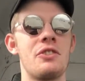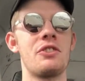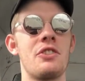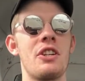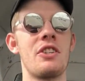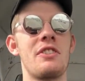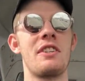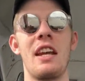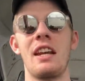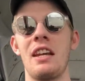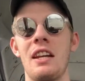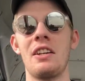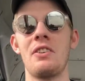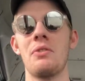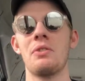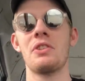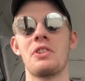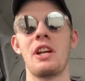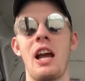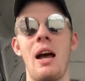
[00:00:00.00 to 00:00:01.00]
Just take it
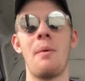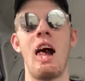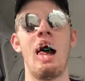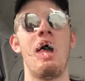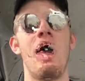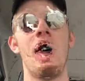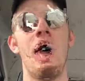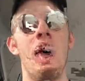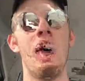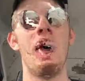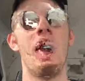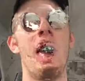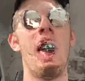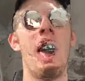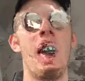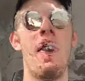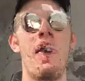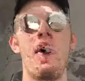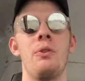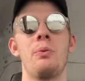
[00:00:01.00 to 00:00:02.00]
into a shop if you
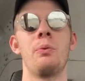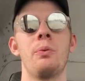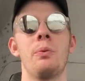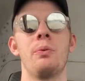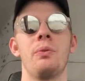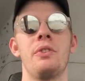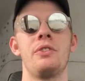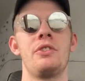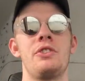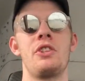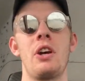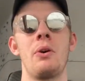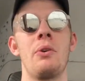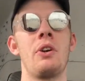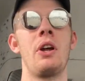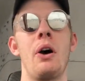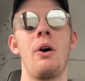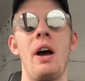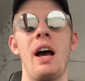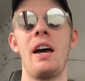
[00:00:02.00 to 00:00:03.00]
don't
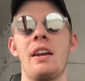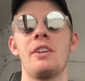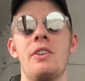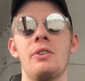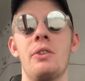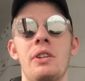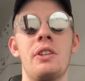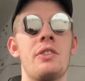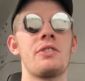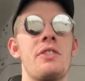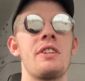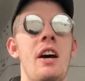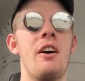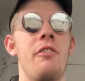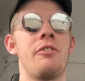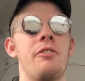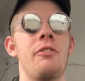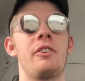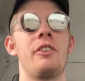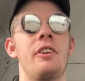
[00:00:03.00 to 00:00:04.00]
know how to do it
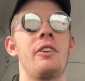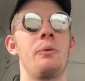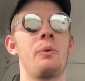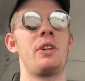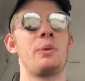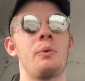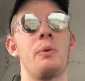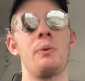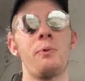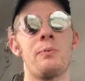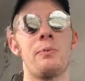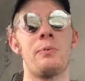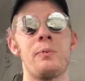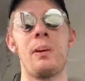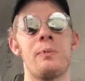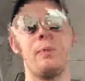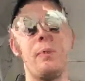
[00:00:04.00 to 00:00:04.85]
yourself, which is